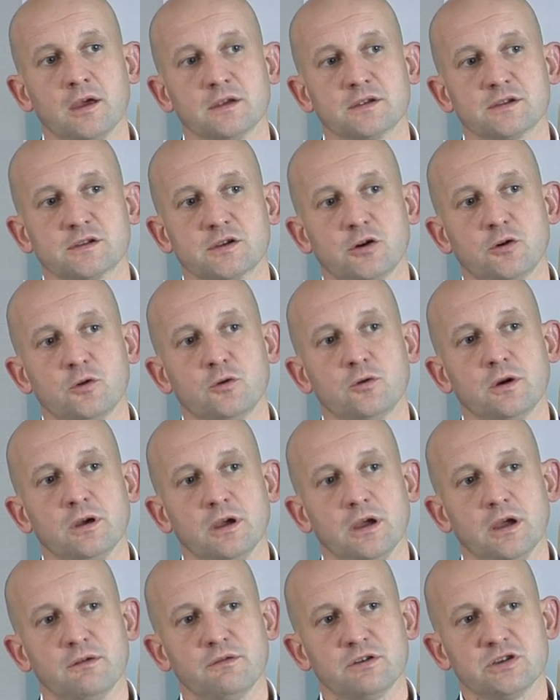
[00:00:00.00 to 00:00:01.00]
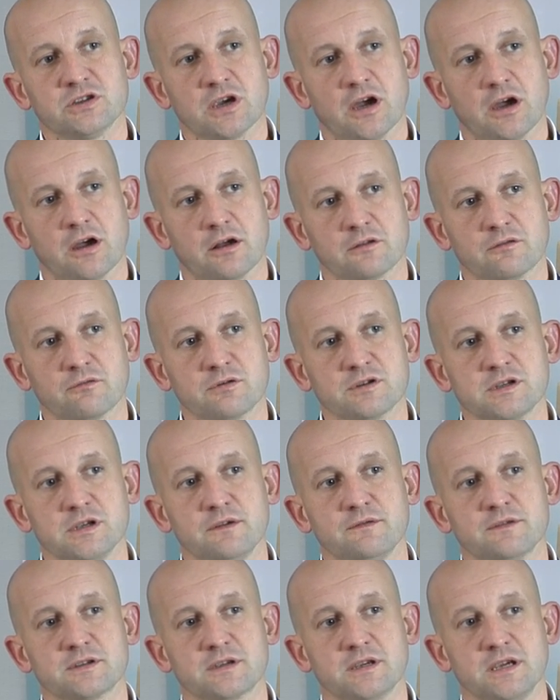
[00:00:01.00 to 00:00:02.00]
So if a child
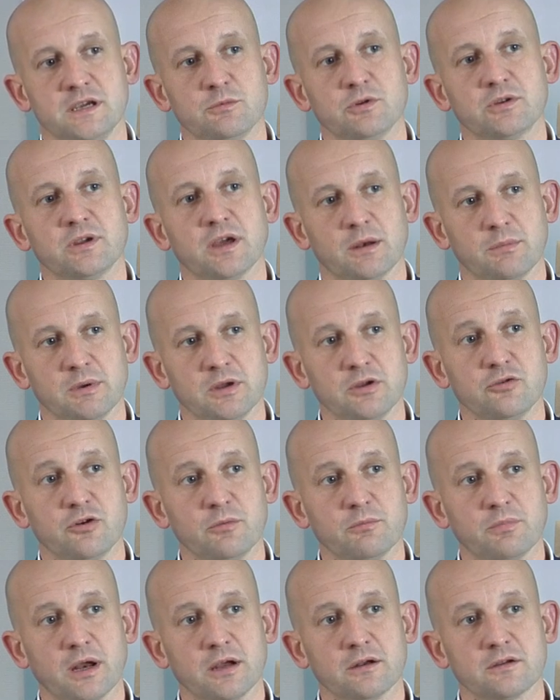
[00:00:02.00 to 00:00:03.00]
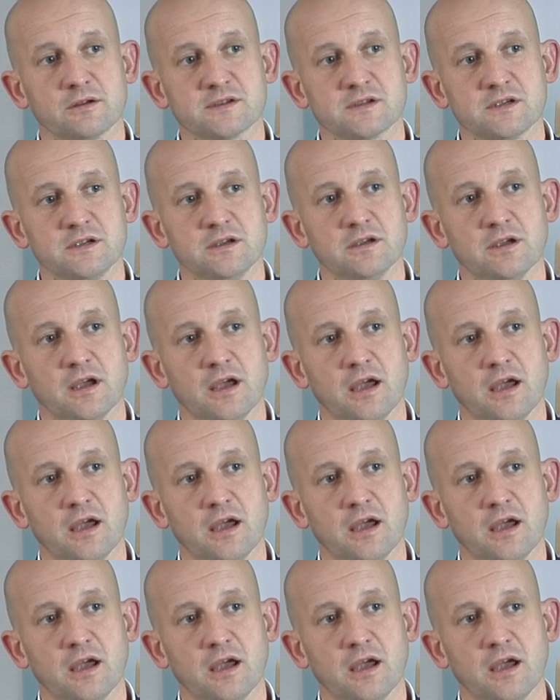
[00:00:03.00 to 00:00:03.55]
receives chemotherapy during pregnancy